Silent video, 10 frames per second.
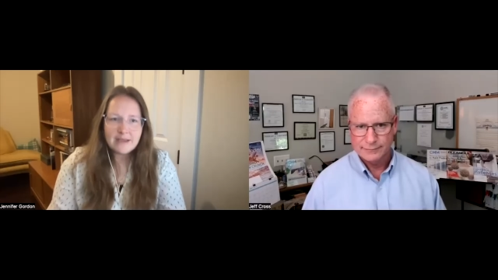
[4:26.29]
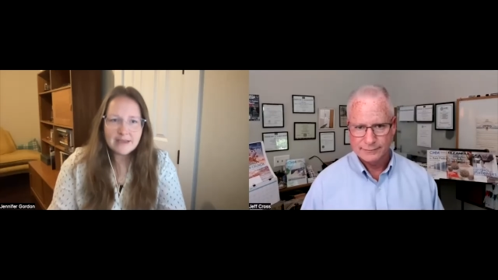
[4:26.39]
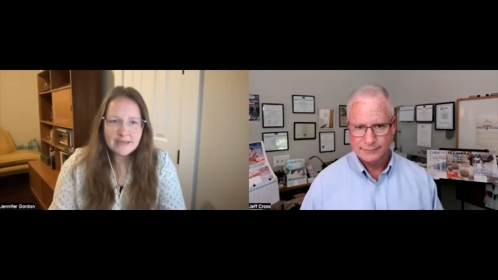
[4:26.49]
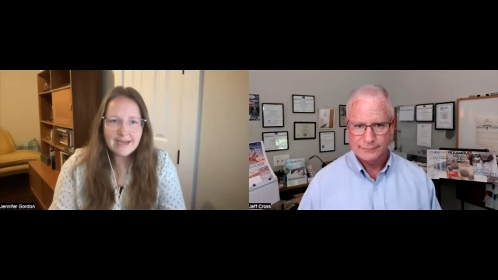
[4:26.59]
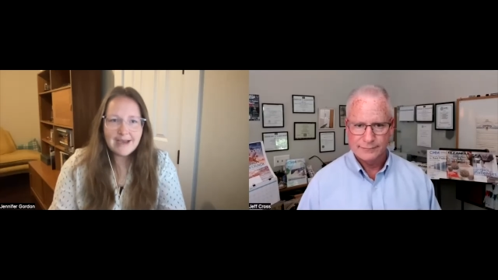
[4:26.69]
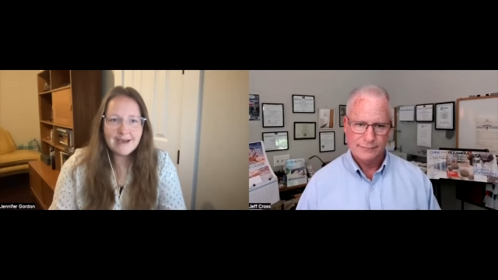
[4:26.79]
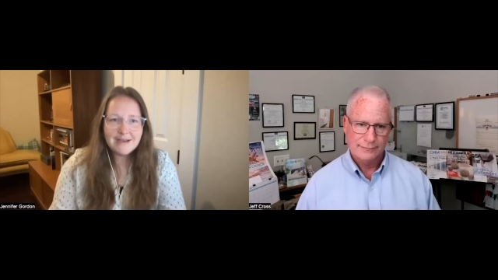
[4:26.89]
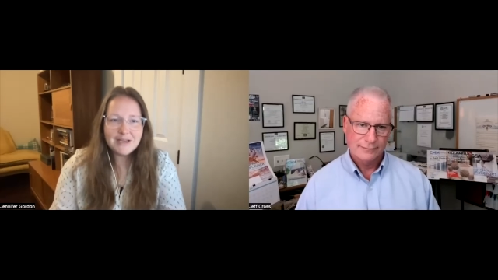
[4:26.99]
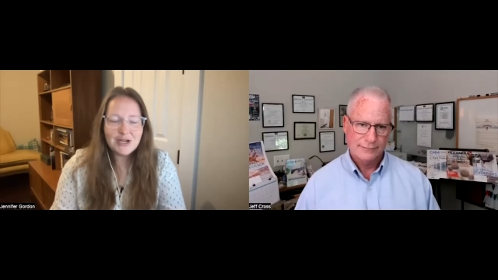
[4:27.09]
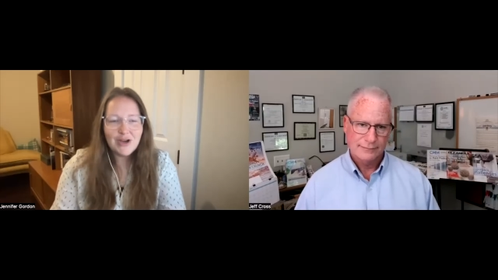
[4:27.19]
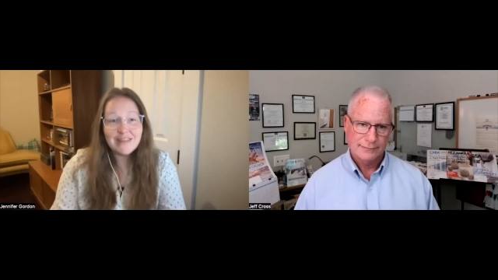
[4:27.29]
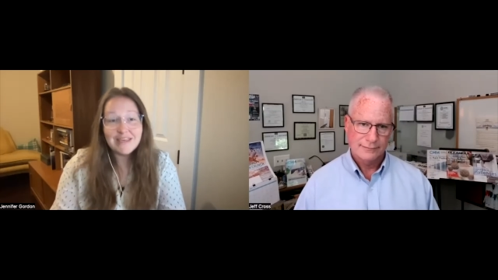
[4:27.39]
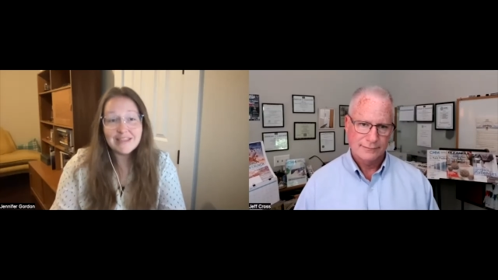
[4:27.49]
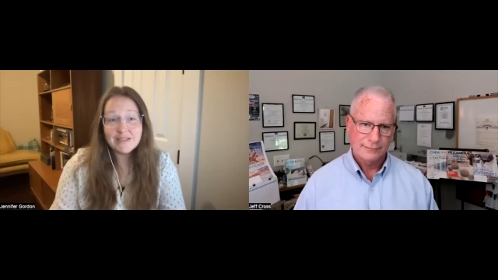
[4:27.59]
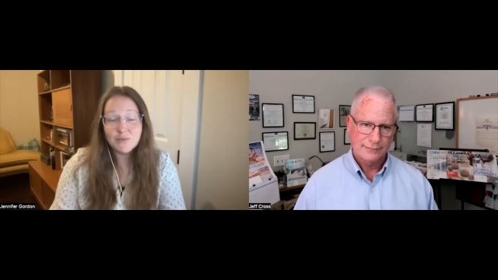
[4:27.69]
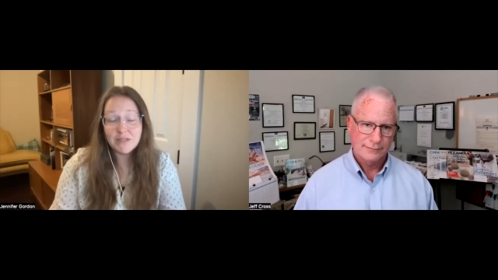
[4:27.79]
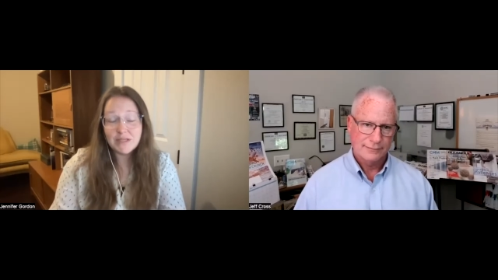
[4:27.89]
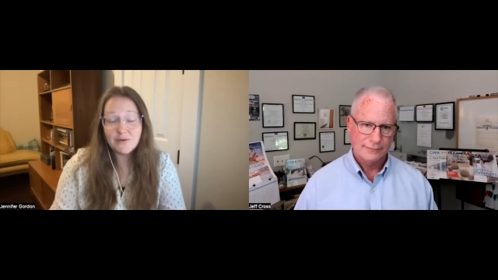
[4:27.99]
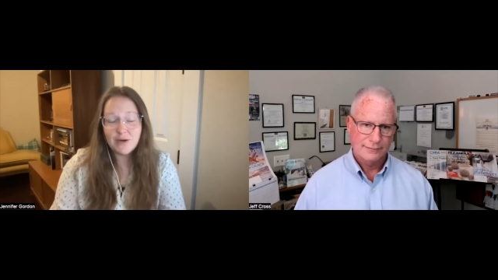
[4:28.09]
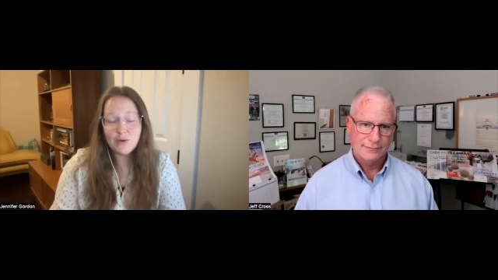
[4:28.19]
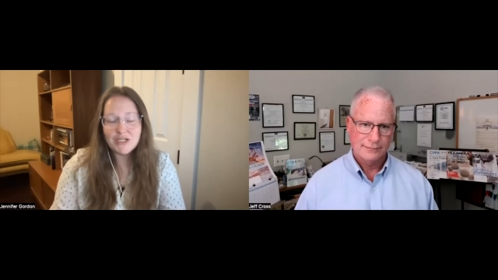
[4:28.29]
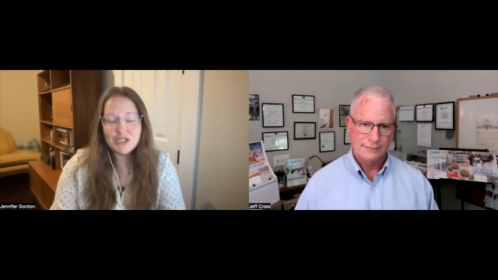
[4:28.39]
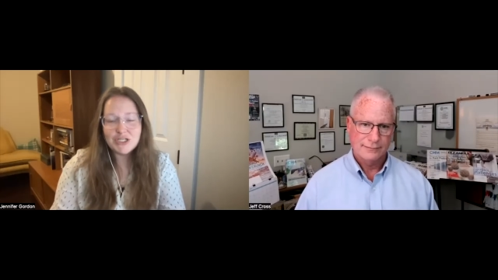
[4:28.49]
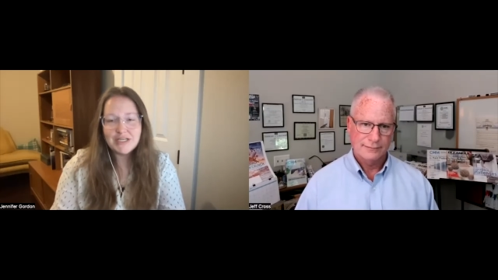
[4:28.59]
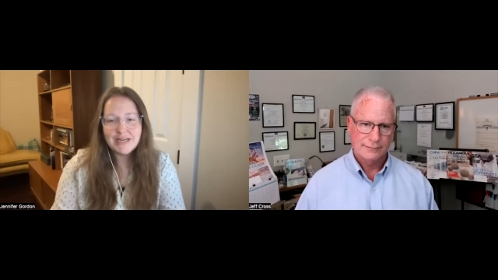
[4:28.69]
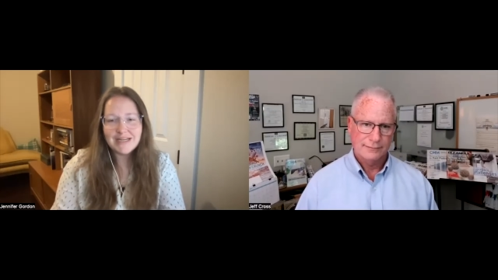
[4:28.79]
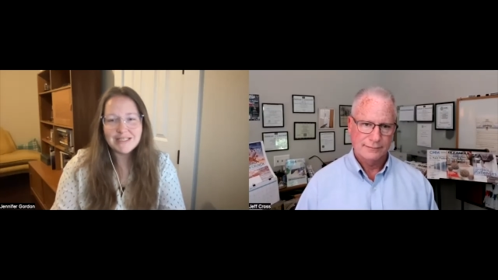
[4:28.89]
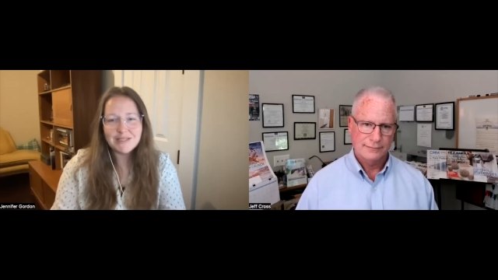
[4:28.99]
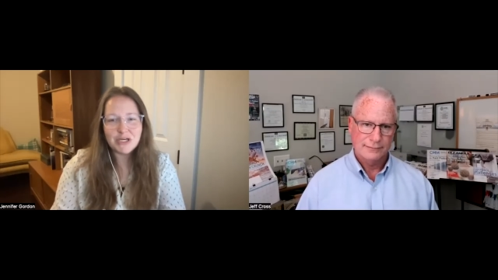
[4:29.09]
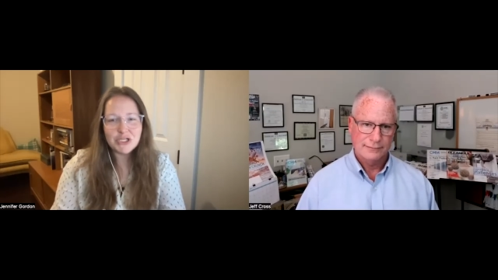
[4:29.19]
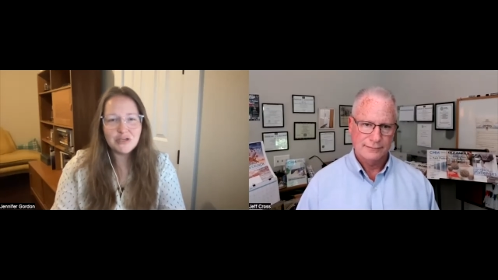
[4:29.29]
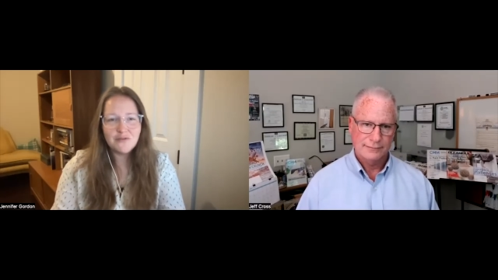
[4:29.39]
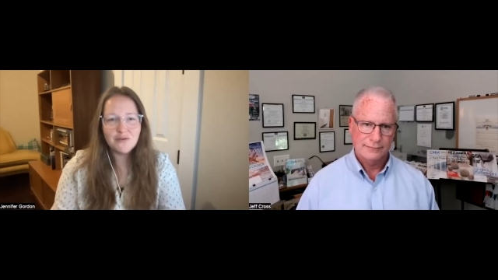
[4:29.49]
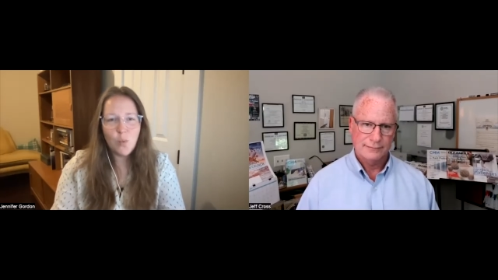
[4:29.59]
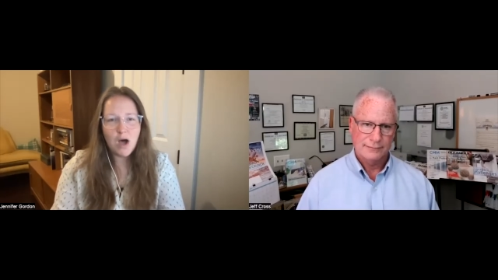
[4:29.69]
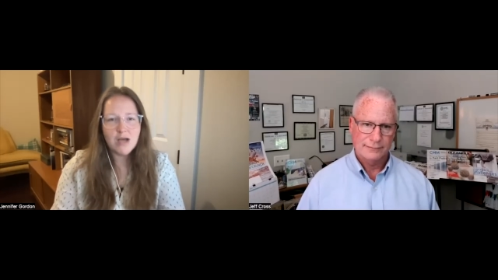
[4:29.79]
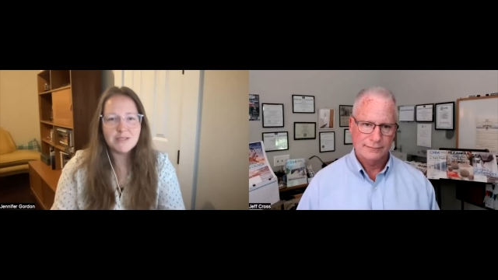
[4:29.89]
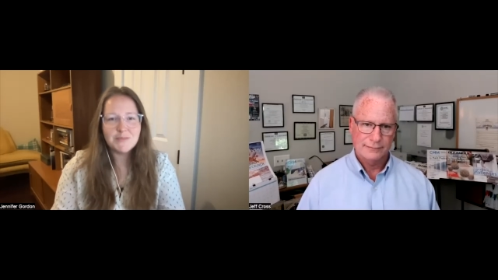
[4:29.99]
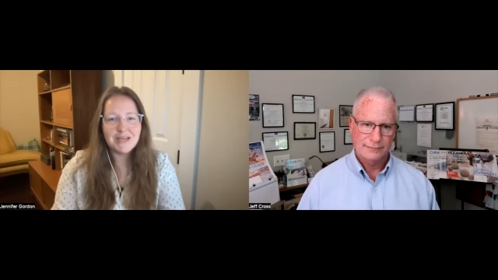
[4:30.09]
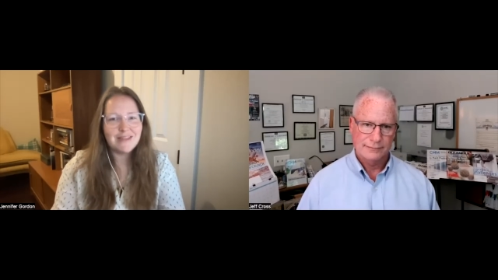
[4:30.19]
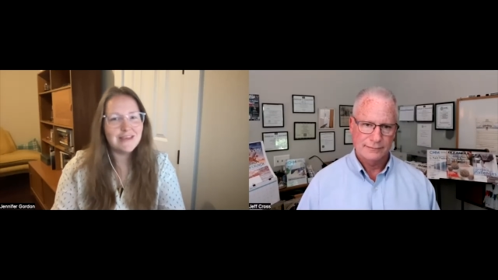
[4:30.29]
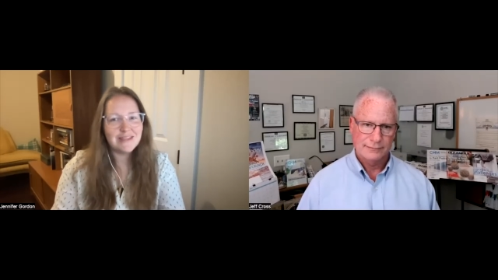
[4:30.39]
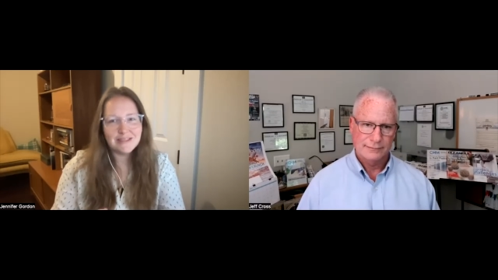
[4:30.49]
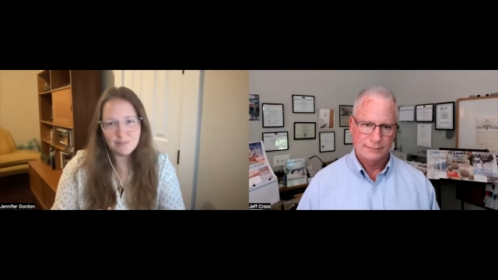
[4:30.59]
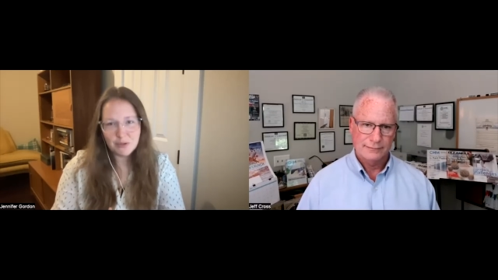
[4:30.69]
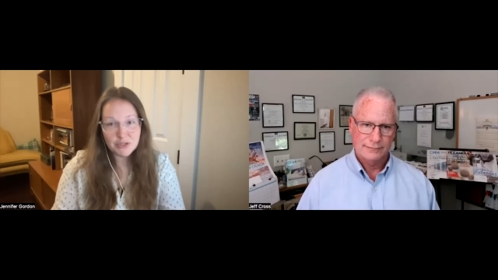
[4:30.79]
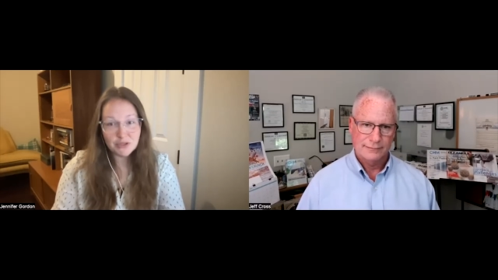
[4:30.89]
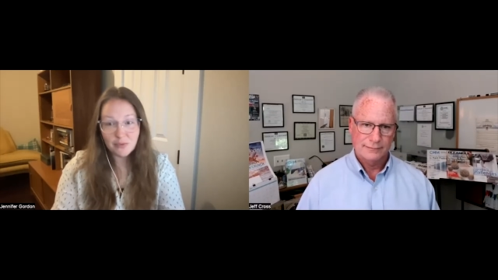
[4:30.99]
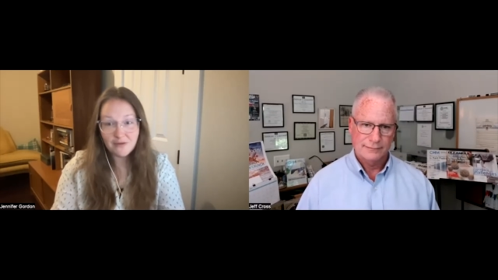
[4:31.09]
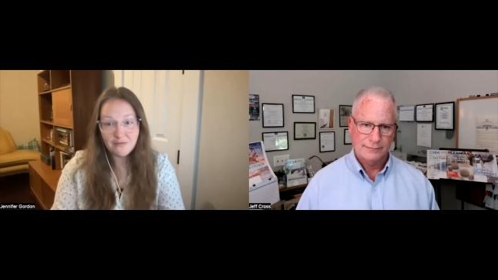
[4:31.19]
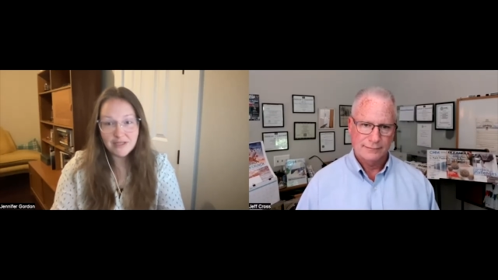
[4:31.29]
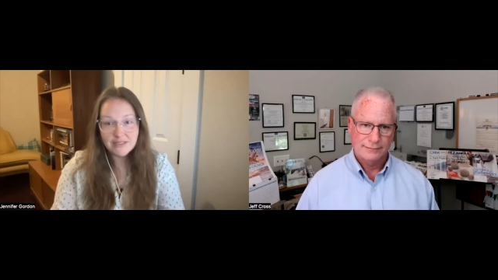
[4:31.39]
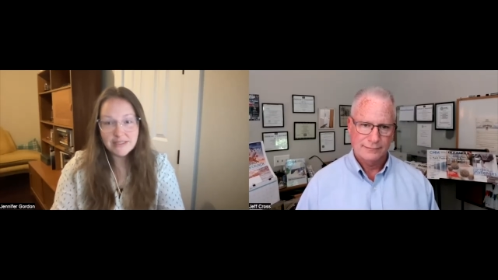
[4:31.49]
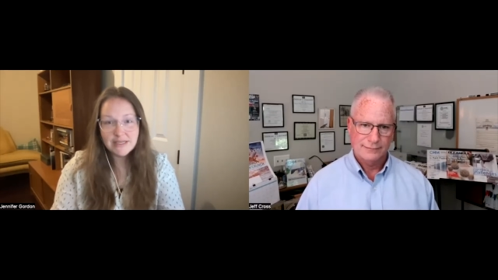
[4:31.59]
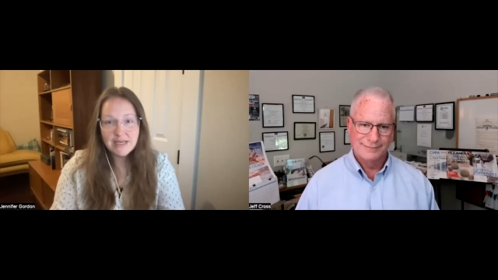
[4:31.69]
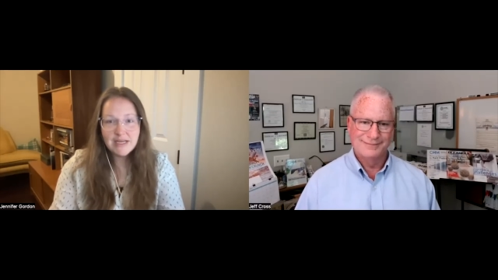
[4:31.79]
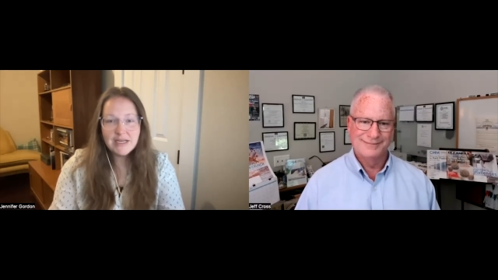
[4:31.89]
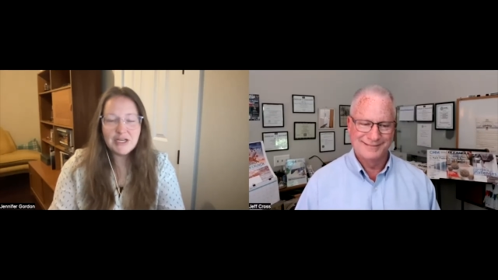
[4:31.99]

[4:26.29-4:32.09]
Speaker 1: Yeah, you know, I think that's a really great question. And especially for wasps, I think that's a personal preference. You